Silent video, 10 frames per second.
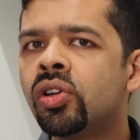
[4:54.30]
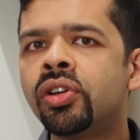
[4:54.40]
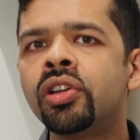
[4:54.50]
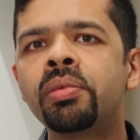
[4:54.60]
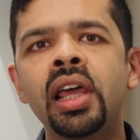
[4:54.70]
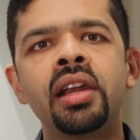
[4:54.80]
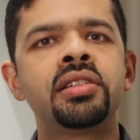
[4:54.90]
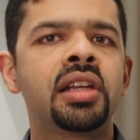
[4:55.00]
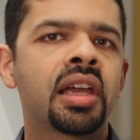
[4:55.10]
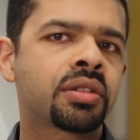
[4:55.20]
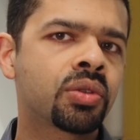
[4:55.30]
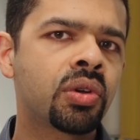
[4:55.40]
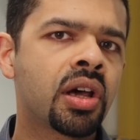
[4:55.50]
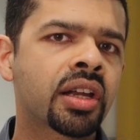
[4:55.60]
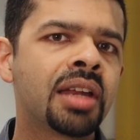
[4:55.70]
renewable energy like
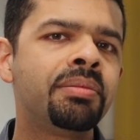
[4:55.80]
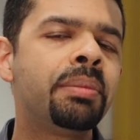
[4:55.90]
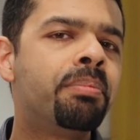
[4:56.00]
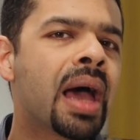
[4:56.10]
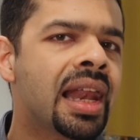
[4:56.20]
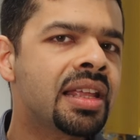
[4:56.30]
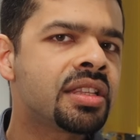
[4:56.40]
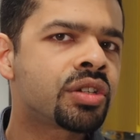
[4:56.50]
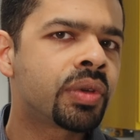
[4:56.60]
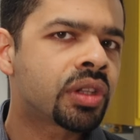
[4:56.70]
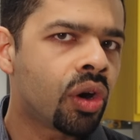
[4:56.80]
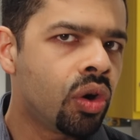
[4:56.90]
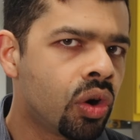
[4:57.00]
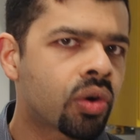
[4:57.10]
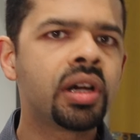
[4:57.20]
solar can be balanced with
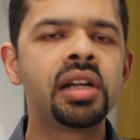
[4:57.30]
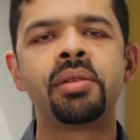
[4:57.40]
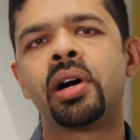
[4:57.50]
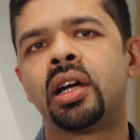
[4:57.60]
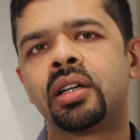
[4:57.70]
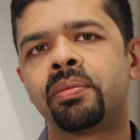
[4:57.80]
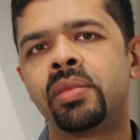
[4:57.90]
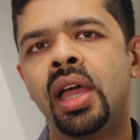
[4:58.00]
local demand,